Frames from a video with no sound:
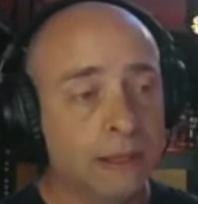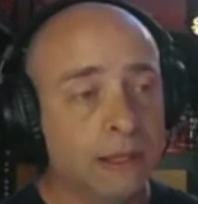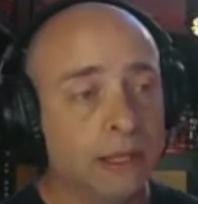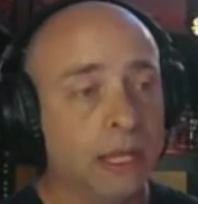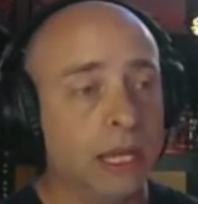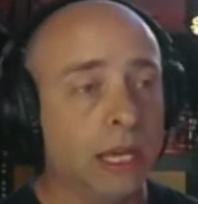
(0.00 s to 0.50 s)

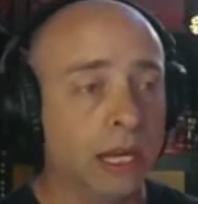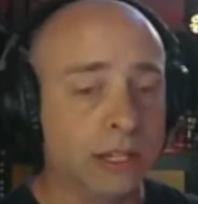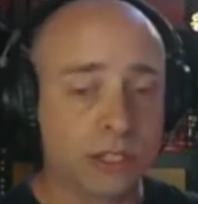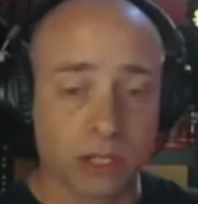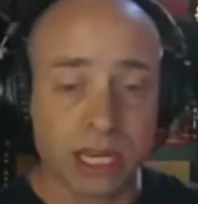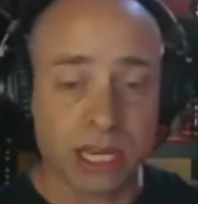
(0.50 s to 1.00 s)
and I still
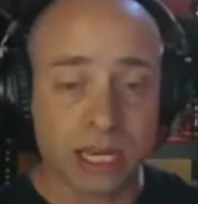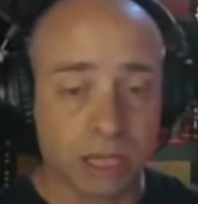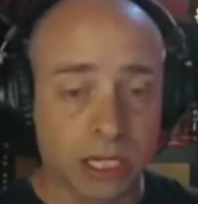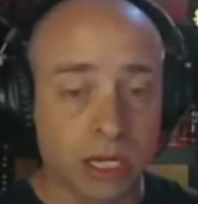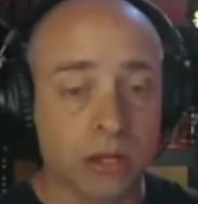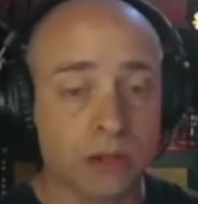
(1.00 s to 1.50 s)
had my
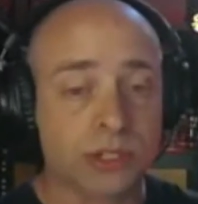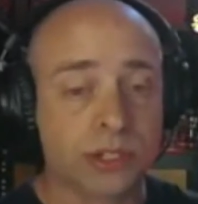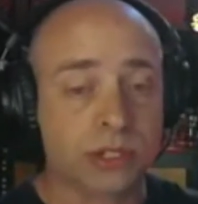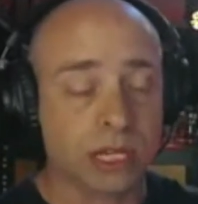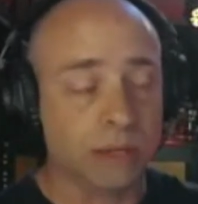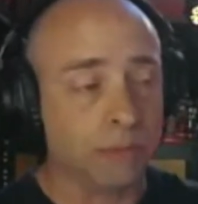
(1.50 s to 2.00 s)
house
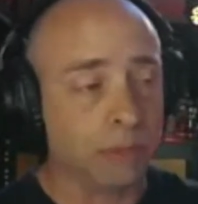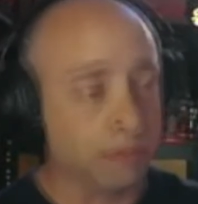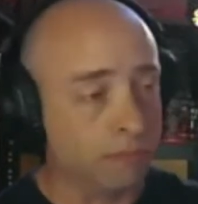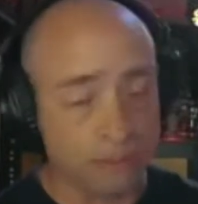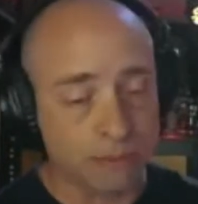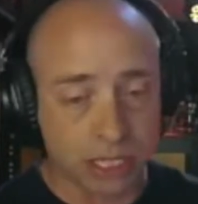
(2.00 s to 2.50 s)
and my
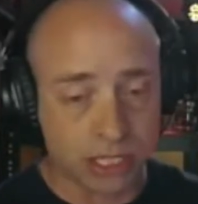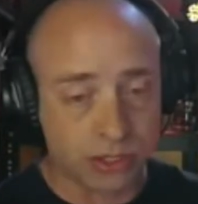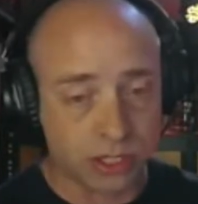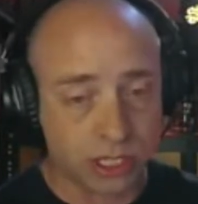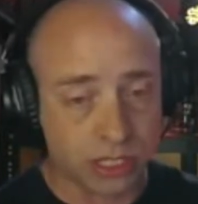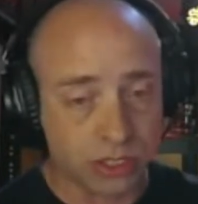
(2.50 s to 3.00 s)
business
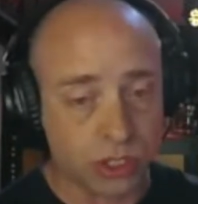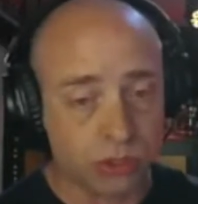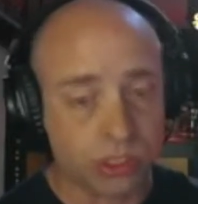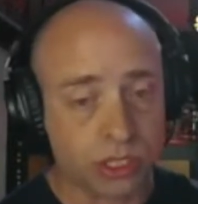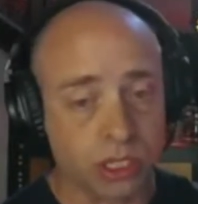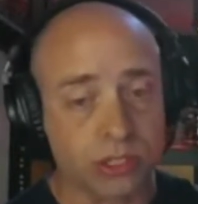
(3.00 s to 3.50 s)
in
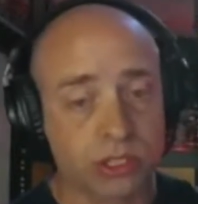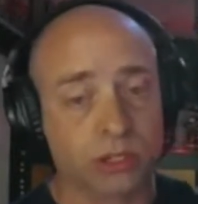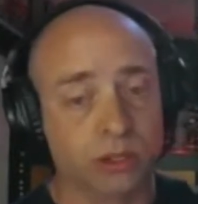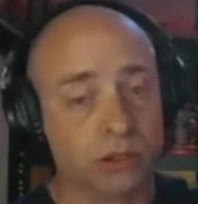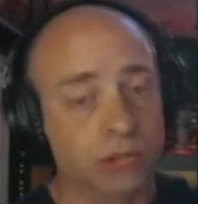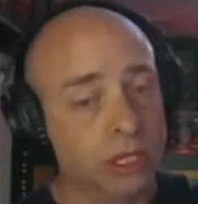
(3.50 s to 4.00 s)
Tucson. So
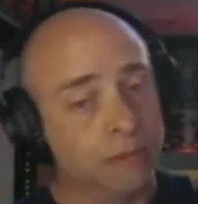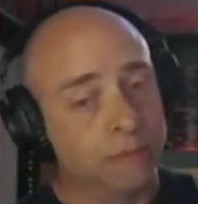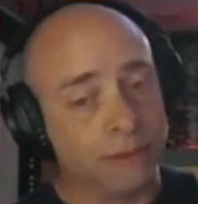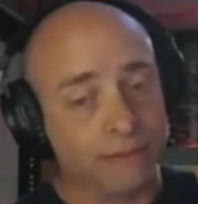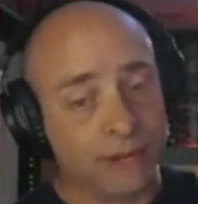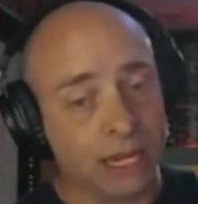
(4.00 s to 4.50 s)
my
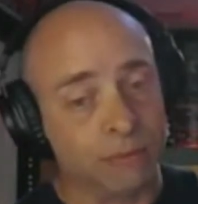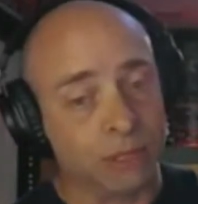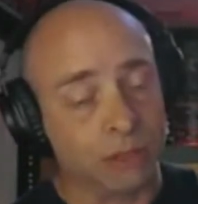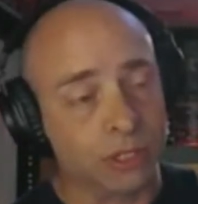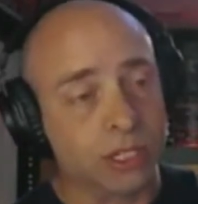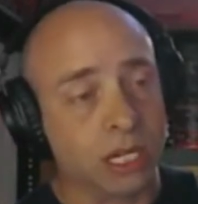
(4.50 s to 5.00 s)
family
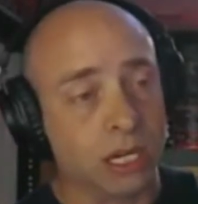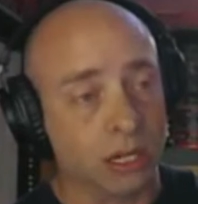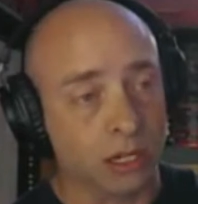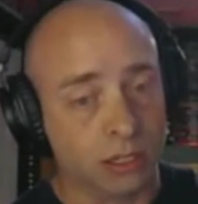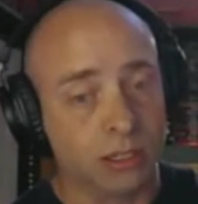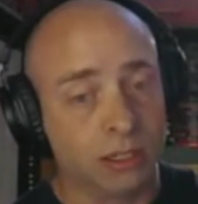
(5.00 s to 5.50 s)
was here.
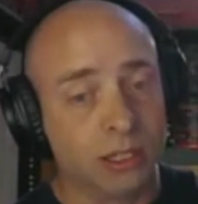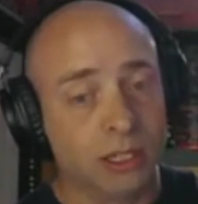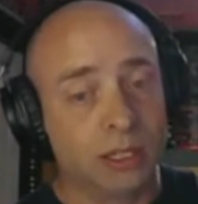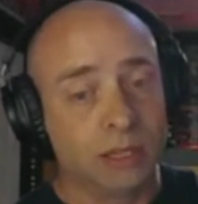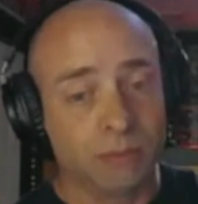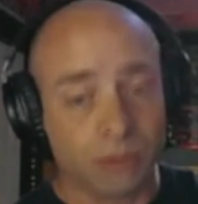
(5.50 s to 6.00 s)
My
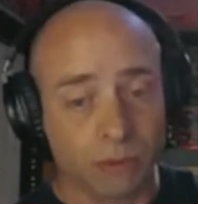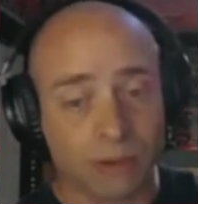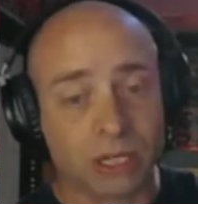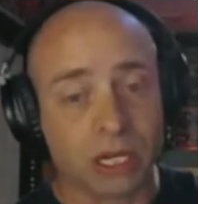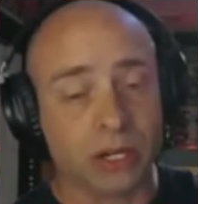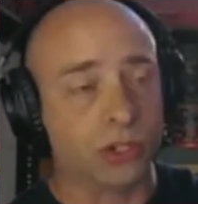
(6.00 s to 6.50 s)
wife got her
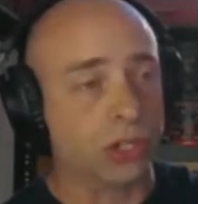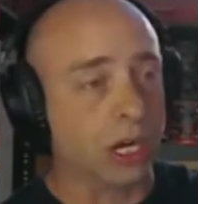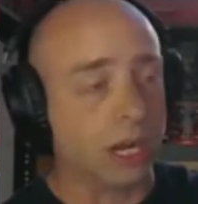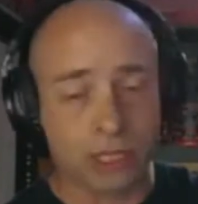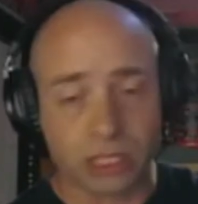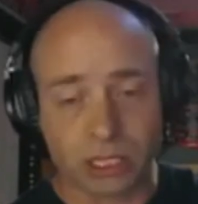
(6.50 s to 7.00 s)
job and the
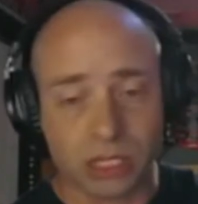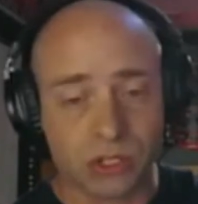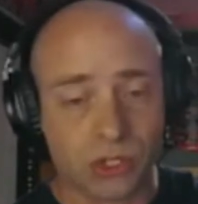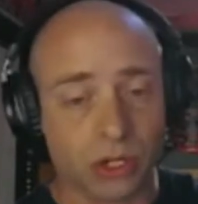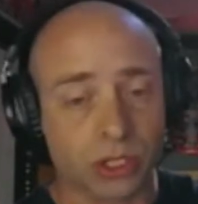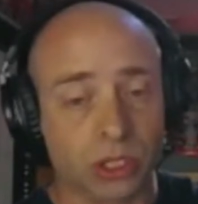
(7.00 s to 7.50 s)
kids
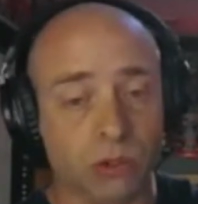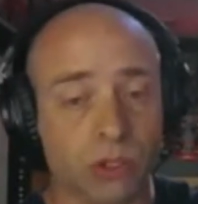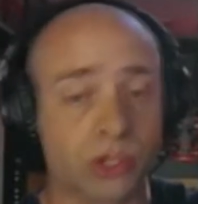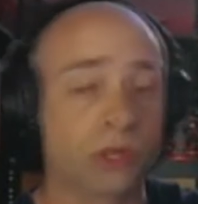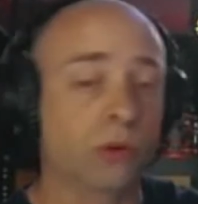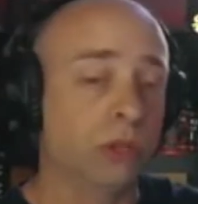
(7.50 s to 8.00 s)
started going to
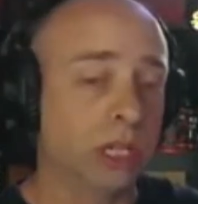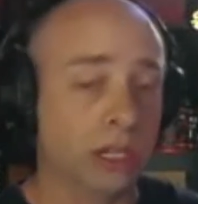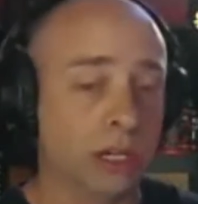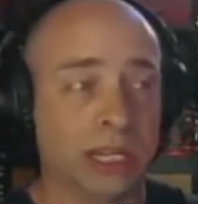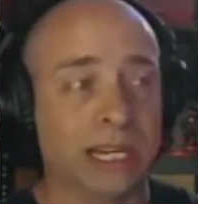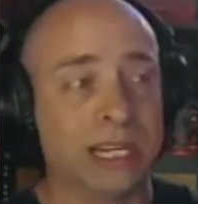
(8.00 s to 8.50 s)
school here. And I
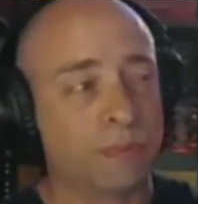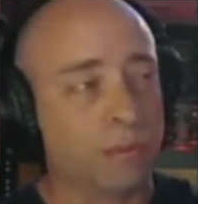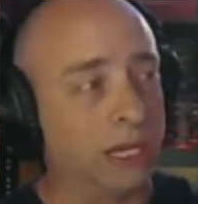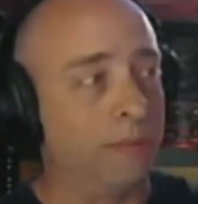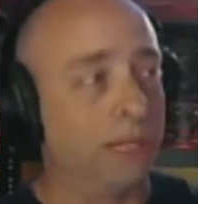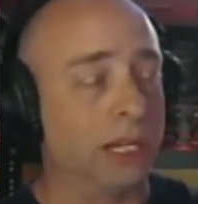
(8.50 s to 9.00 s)
spent
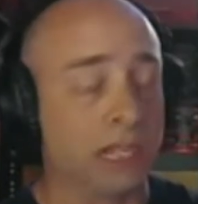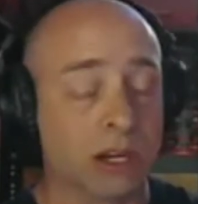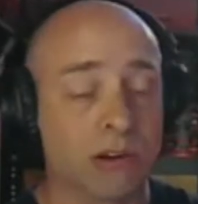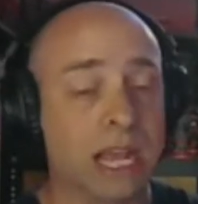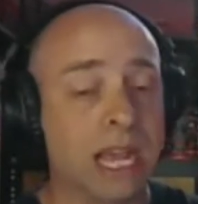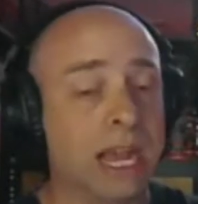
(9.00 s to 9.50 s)
about a year and a
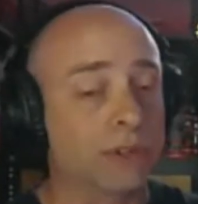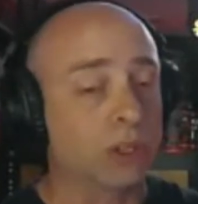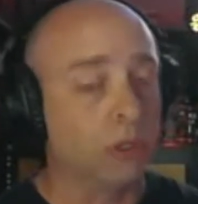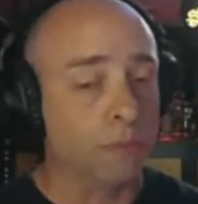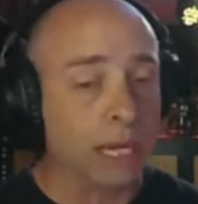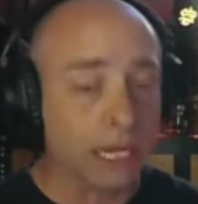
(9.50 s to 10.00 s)
half going
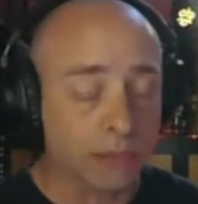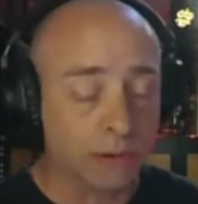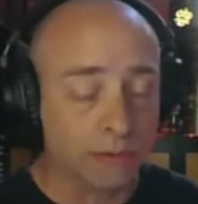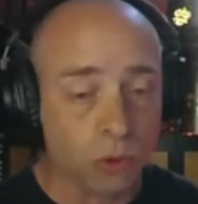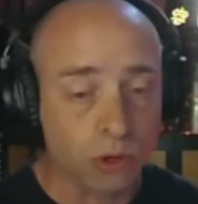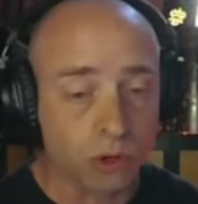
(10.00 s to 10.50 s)
back and
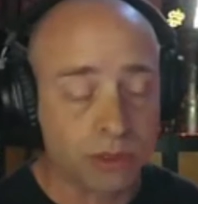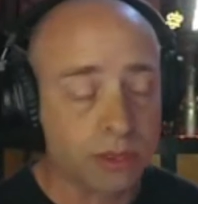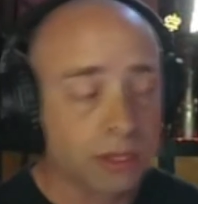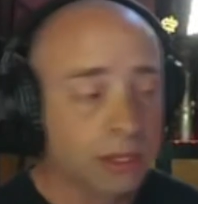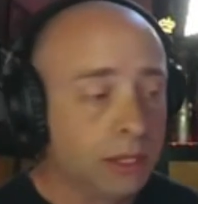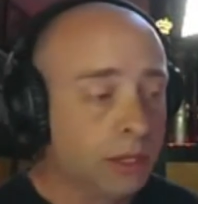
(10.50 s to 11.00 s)
forth.
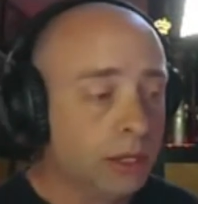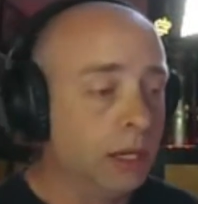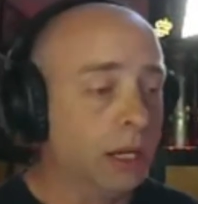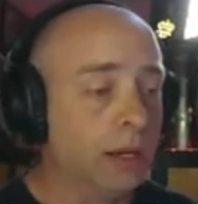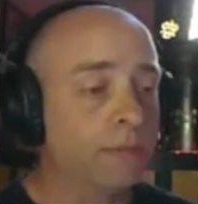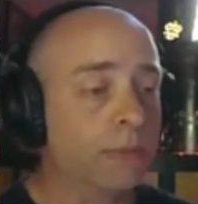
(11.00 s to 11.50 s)

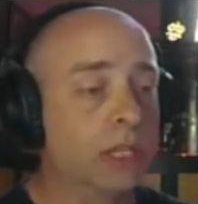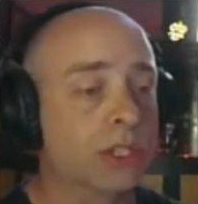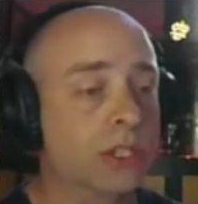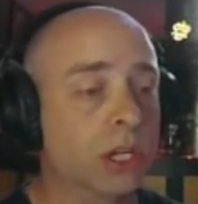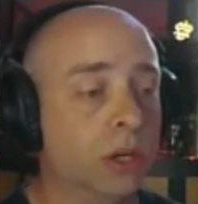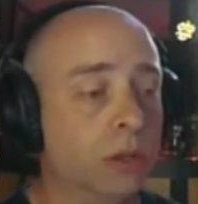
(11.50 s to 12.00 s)
And so